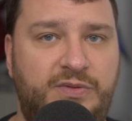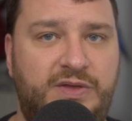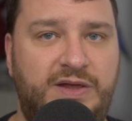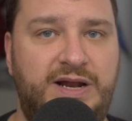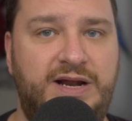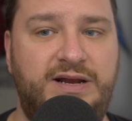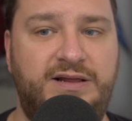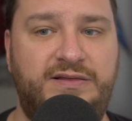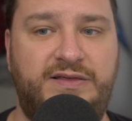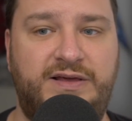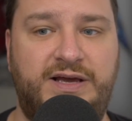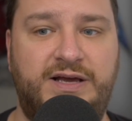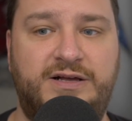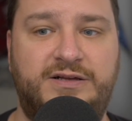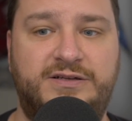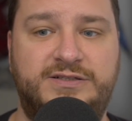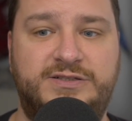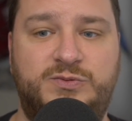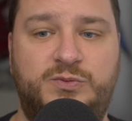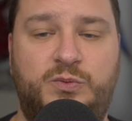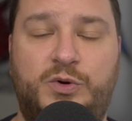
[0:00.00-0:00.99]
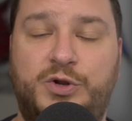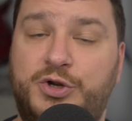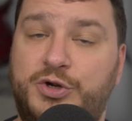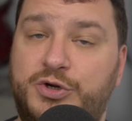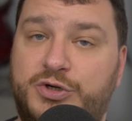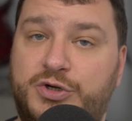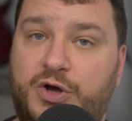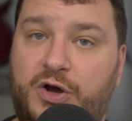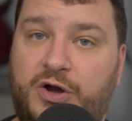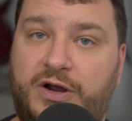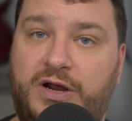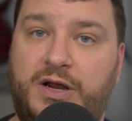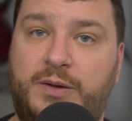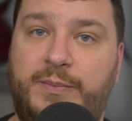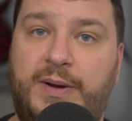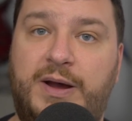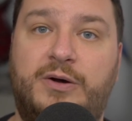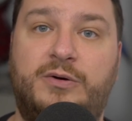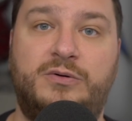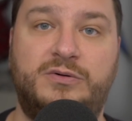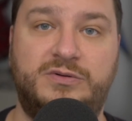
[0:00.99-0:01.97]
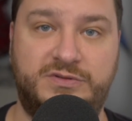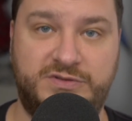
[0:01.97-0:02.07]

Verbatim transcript: than anything else when you're talking about